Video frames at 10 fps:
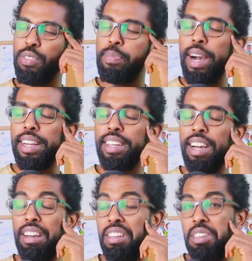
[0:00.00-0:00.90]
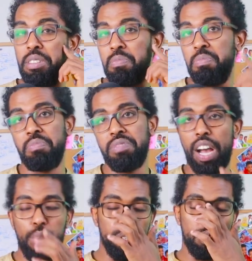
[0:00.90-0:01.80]
of body, I
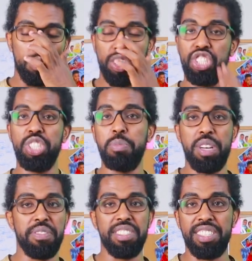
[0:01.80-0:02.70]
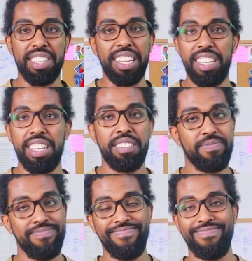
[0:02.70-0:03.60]
went to the gym every single day.
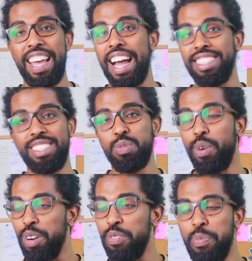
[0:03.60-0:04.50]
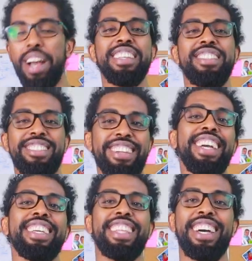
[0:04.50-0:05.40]
That's one of my
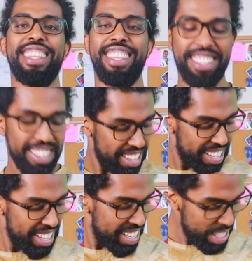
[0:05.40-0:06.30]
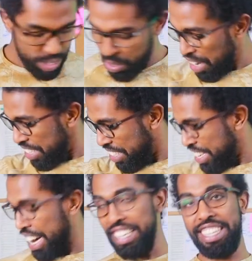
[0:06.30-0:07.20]
strength, I think. You can
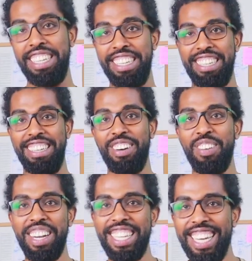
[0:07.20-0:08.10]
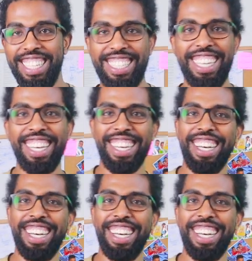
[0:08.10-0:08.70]
see, I think. Oh my days.